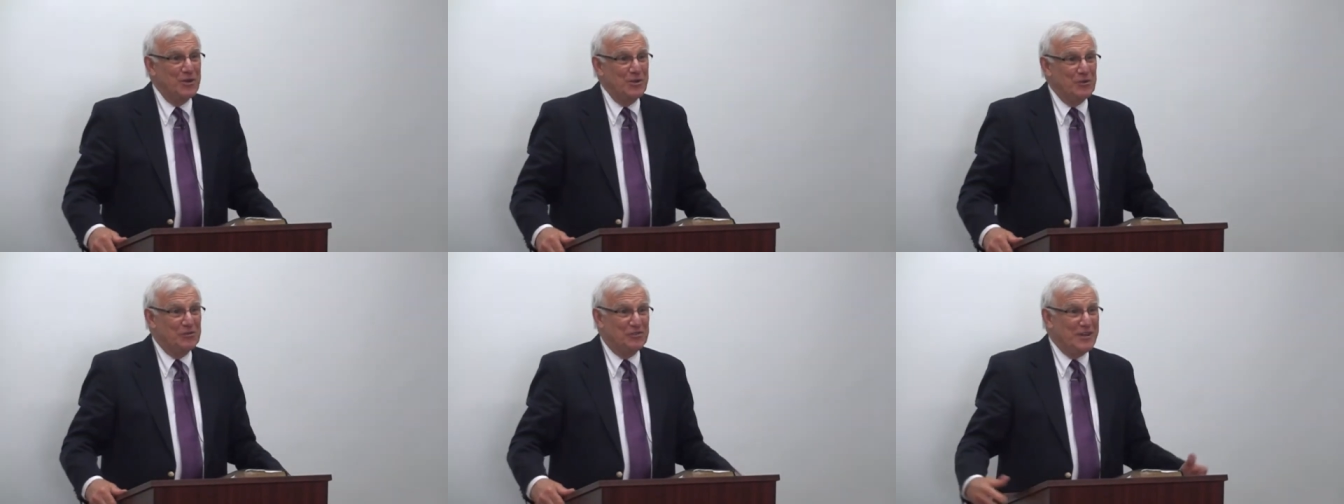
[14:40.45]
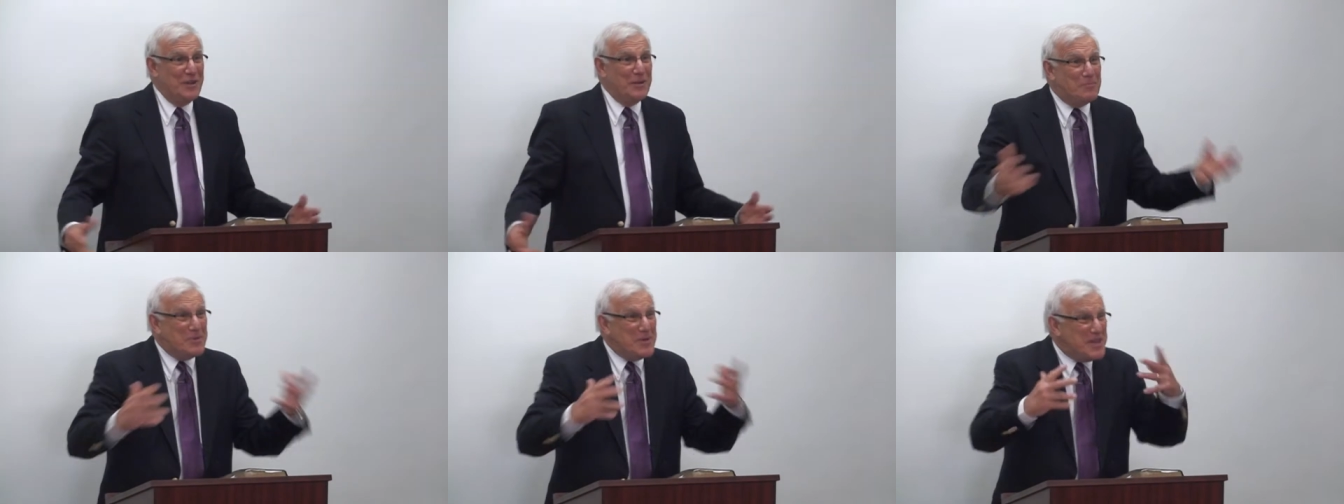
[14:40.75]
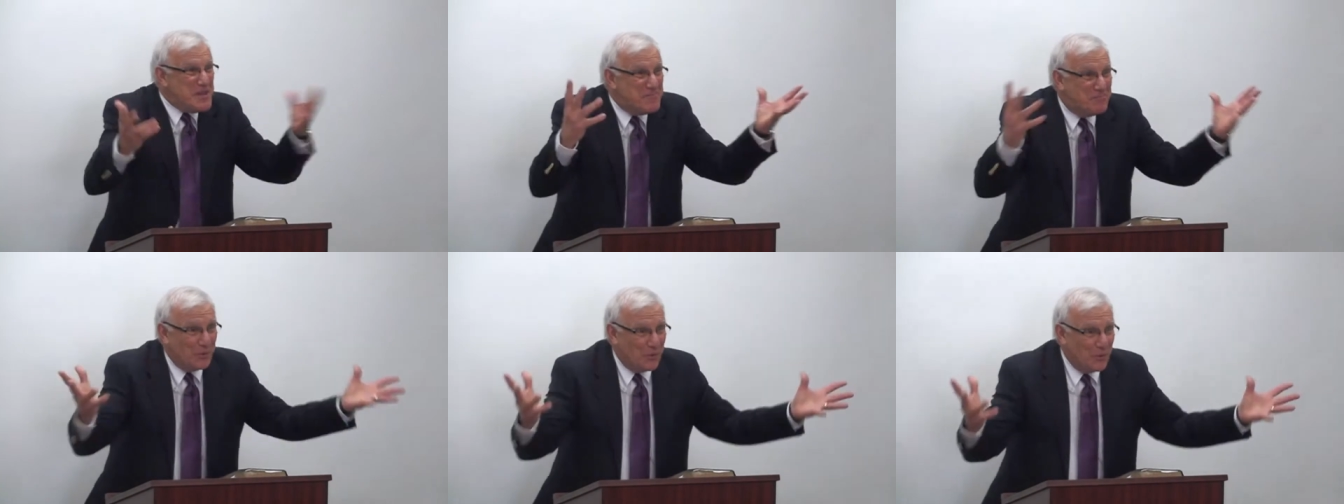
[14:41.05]
you see
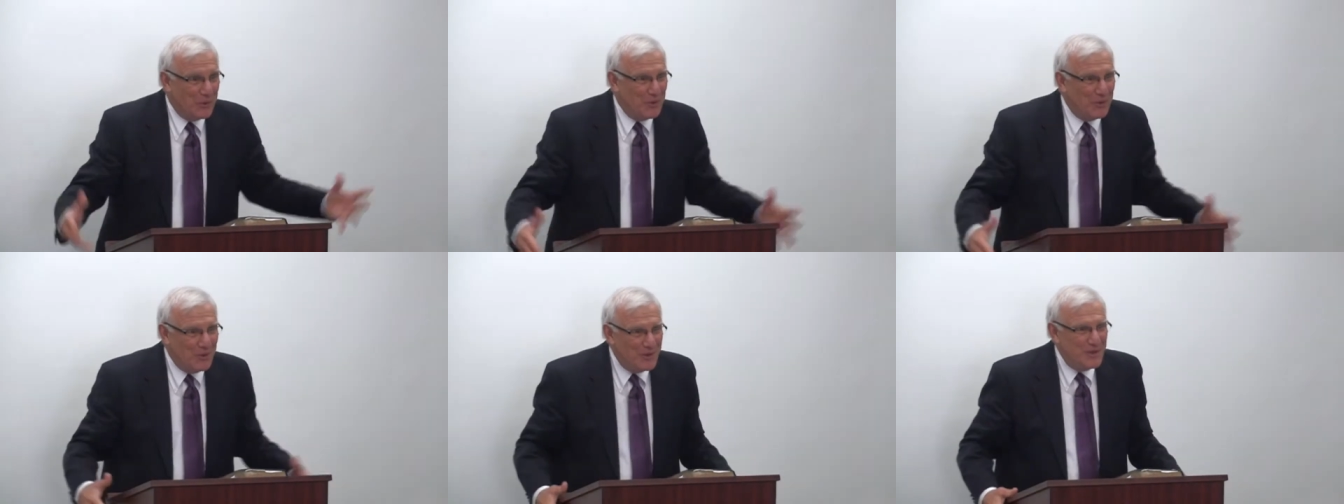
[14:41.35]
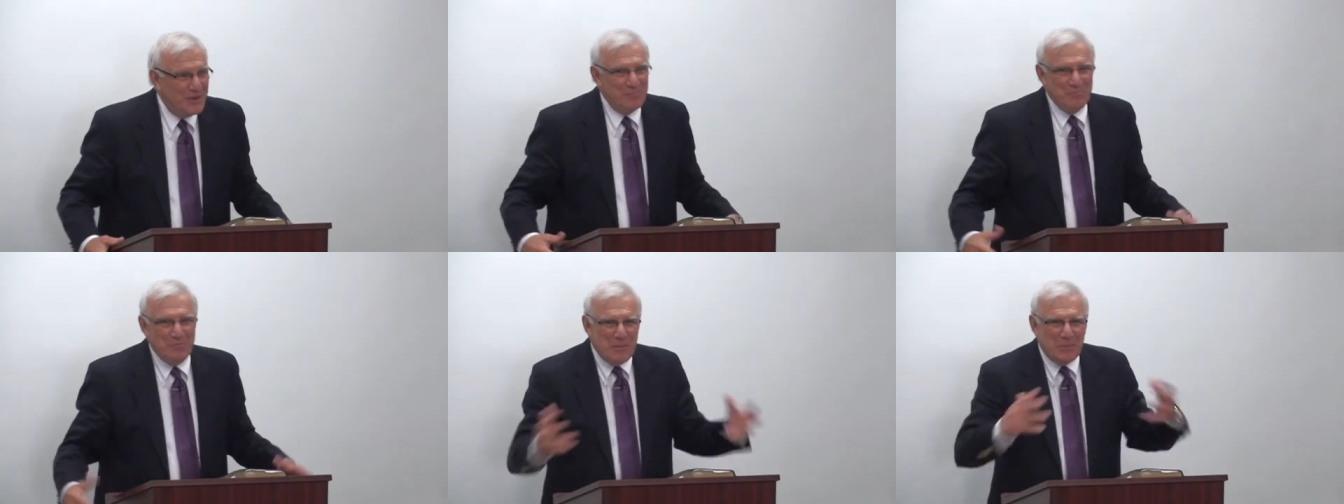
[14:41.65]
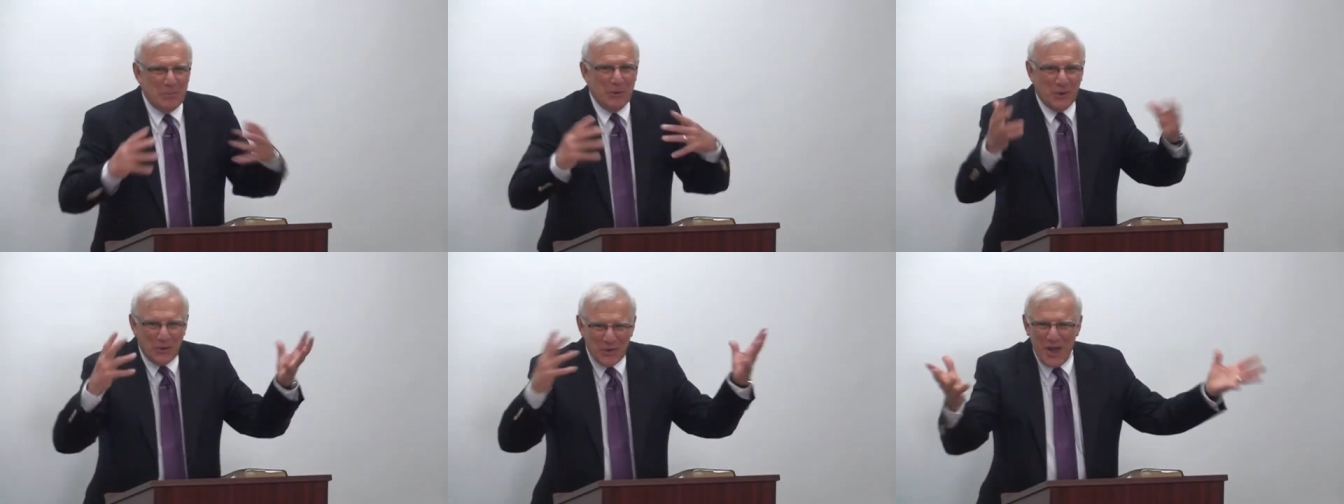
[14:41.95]
people.
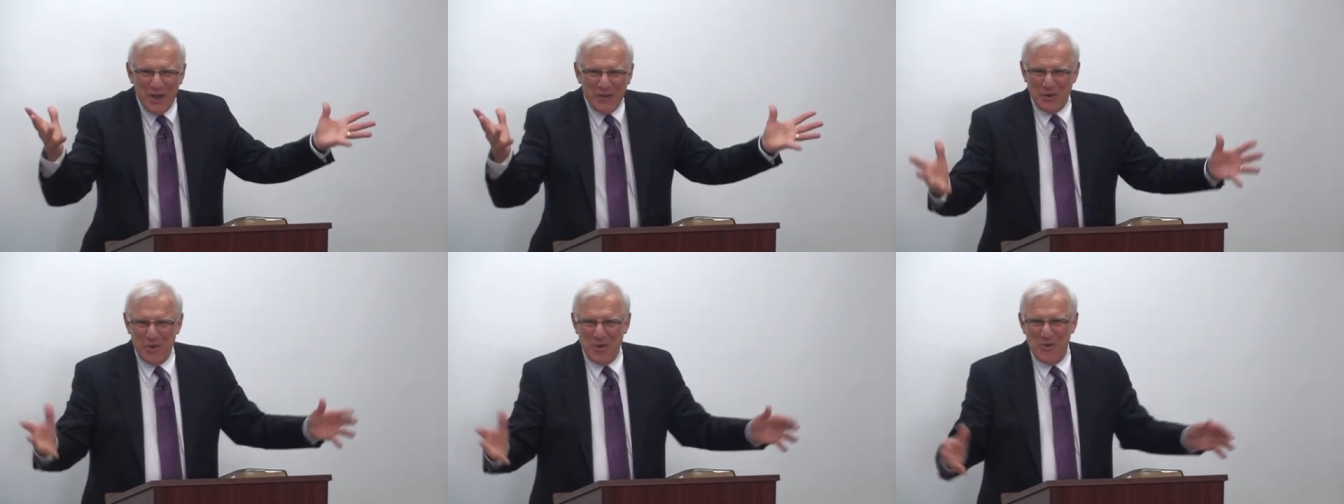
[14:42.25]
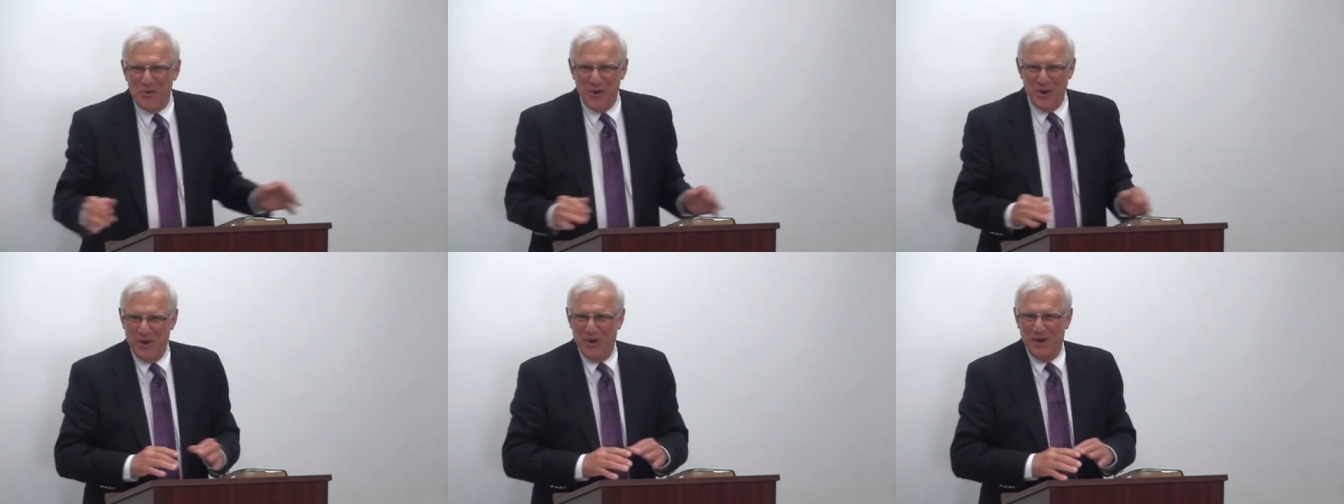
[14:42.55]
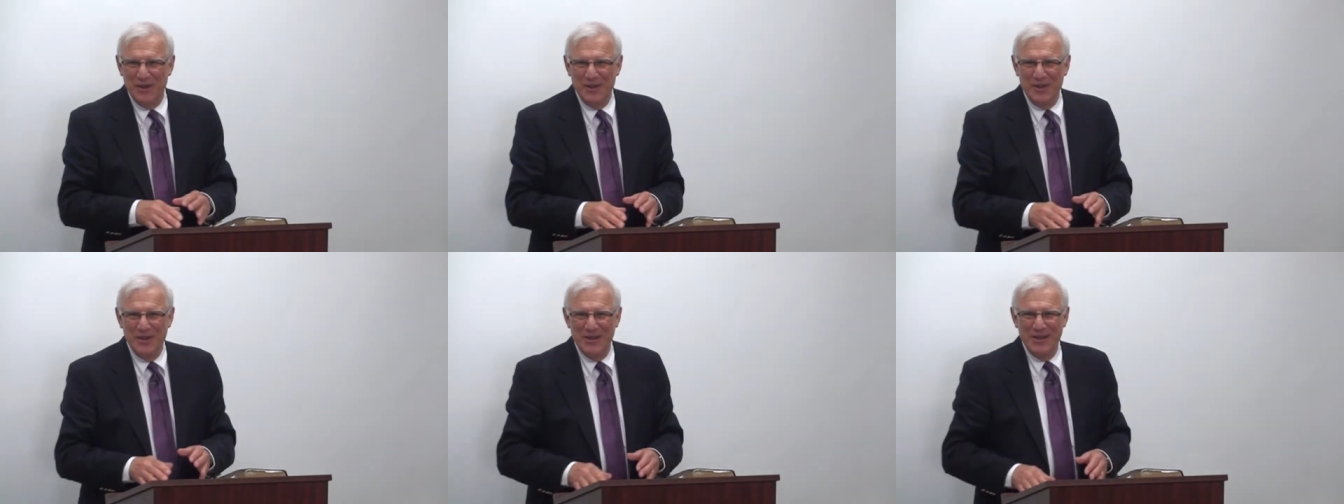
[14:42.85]
People are everywhere.